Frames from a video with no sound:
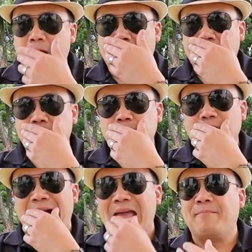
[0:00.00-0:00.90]

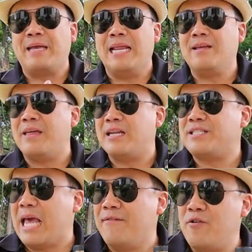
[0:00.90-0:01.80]
I am getting that
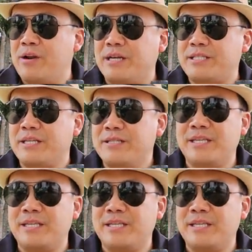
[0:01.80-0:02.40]
savouriness,